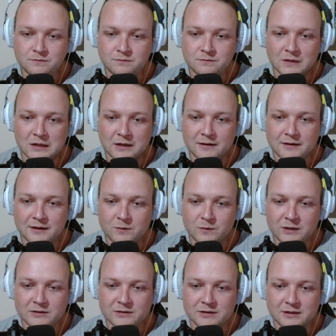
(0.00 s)
And then we
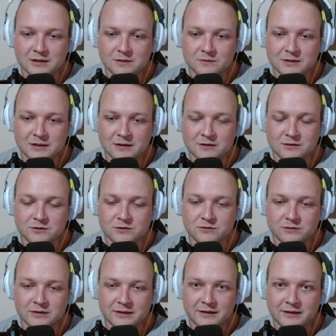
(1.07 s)
actually come down to
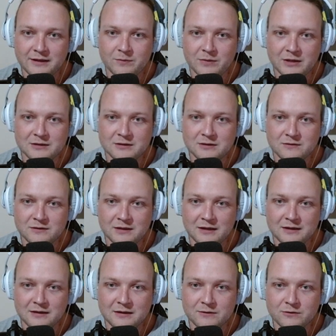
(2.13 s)
the key passives at
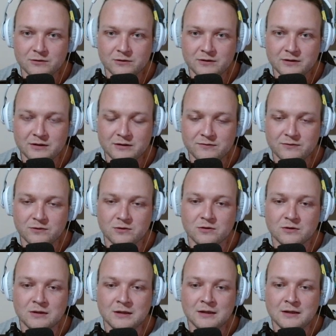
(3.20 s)
level 34.
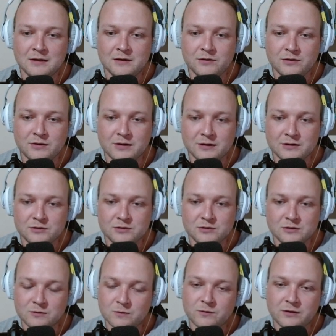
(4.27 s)
You can then choose,
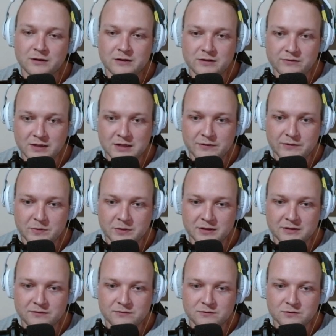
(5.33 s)
or 35 I
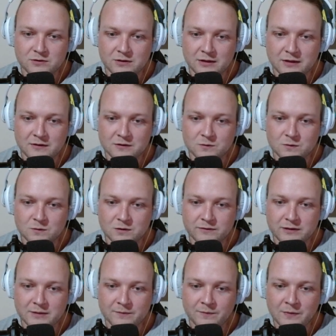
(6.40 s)
believe, to get this one over
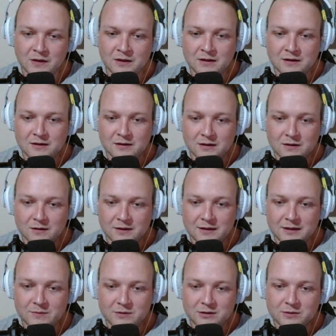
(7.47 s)
here. Now I
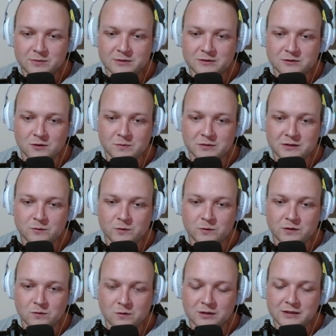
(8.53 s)
am a little bit torn between the
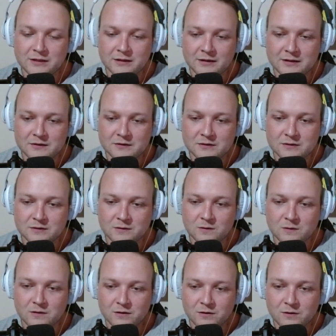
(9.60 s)
Walking
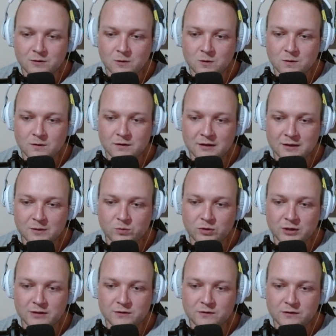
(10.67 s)
Arsenal or
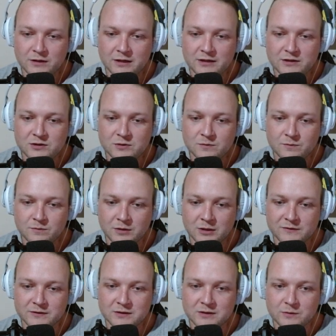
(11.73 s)
Unbridled Rage, but
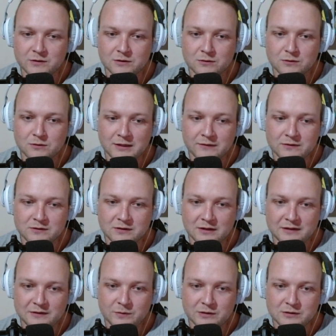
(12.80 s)
obviously we do have this
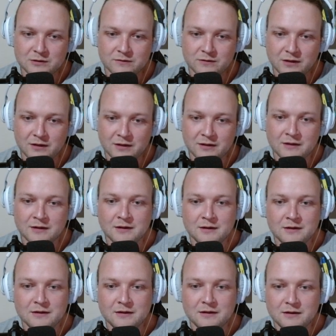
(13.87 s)
aspect over here
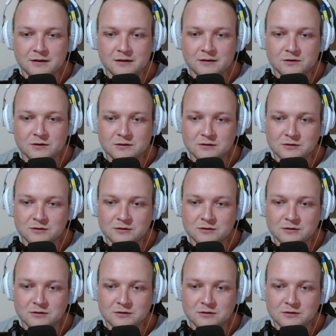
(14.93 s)
that increases your